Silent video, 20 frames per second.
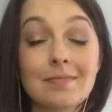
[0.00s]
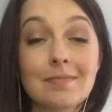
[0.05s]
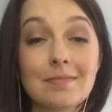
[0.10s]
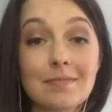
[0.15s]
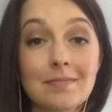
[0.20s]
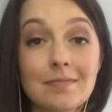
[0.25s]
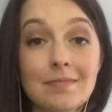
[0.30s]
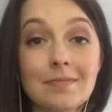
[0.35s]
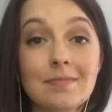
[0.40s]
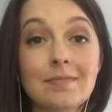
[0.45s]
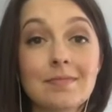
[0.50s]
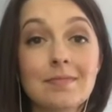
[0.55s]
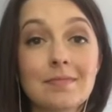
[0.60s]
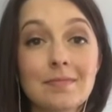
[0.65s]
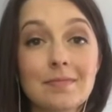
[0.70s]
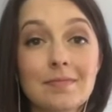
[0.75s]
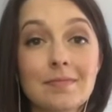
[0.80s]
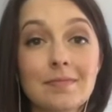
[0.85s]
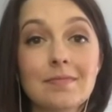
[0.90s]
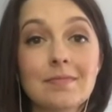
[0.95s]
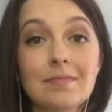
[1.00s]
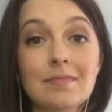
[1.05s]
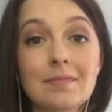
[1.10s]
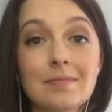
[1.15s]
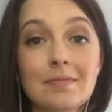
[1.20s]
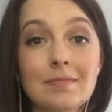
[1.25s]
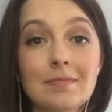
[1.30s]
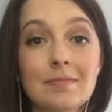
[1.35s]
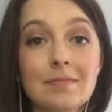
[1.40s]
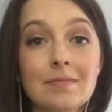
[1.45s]

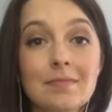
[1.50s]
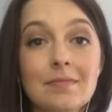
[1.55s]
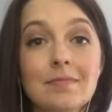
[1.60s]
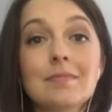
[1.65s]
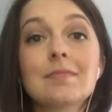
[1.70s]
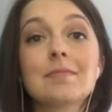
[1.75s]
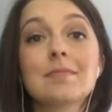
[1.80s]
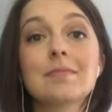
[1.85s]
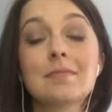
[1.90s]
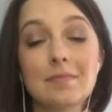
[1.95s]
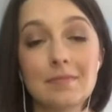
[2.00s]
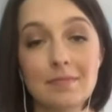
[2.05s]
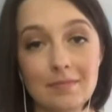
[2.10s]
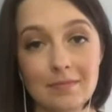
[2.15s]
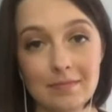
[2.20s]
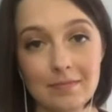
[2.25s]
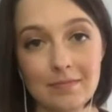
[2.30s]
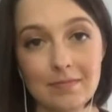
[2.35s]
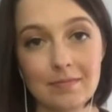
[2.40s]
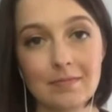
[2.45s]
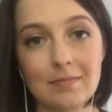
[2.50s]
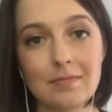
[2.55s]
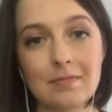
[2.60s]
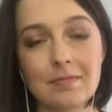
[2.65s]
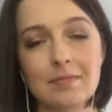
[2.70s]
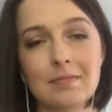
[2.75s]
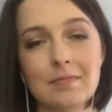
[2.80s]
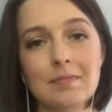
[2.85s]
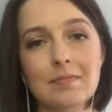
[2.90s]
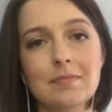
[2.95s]

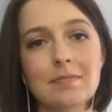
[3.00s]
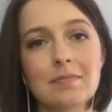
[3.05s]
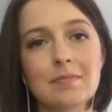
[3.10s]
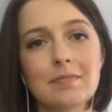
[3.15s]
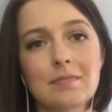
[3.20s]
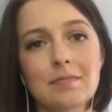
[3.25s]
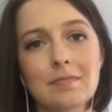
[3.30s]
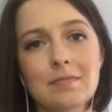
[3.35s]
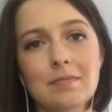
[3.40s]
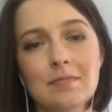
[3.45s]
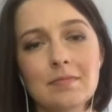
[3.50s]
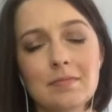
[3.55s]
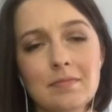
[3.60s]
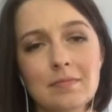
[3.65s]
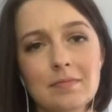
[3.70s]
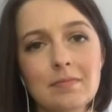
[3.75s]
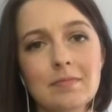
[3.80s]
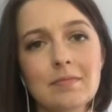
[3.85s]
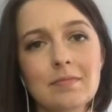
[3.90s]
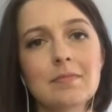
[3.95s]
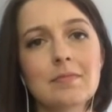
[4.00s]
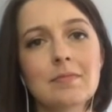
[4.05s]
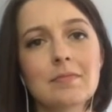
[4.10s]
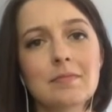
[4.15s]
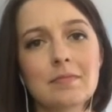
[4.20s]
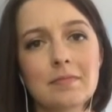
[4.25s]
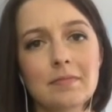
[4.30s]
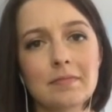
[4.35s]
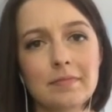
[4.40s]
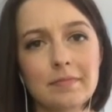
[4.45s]

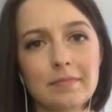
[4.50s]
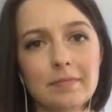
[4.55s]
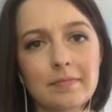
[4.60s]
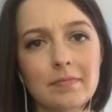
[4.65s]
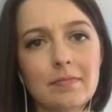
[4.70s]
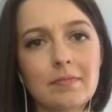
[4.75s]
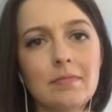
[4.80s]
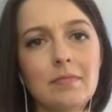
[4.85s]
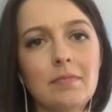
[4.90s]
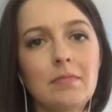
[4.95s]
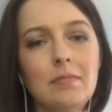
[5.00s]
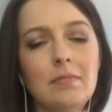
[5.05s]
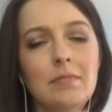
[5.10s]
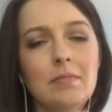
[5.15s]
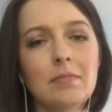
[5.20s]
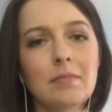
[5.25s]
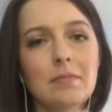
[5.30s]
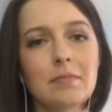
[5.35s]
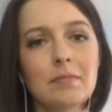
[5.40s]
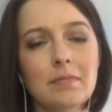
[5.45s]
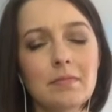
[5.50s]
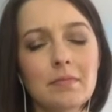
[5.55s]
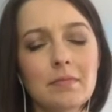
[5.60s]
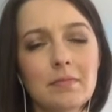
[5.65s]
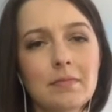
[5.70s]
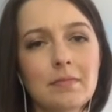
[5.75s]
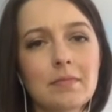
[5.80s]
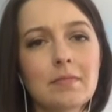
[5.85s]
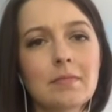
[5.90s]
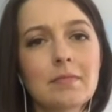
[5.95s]

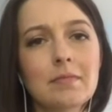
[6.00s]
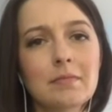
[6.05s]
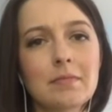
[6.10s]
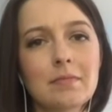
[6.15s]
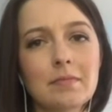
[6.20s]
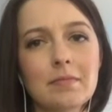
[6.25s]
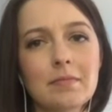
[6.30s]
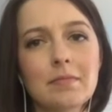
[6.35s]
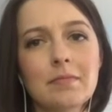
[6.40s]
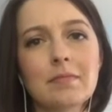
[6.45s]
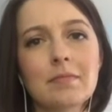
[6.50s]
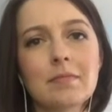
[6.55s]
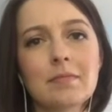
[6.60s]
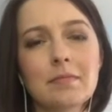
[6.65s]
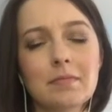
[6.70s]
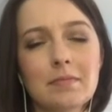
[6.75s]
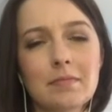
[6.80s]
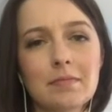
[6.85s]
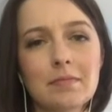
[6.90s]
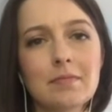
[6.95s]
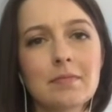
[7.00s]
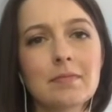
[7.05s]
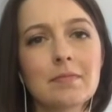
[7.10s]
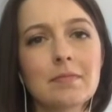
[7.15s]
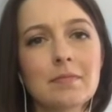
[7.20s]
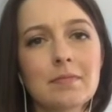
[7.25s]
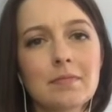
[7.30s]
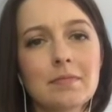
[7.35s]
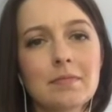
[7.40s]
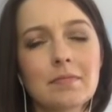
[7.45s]

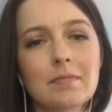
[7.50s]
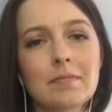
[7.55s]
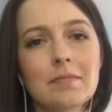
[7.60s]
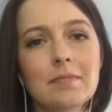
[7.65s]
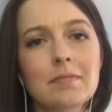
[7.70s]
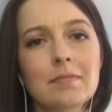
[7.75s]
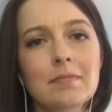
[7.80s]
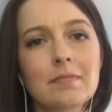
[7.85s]
(not speaking)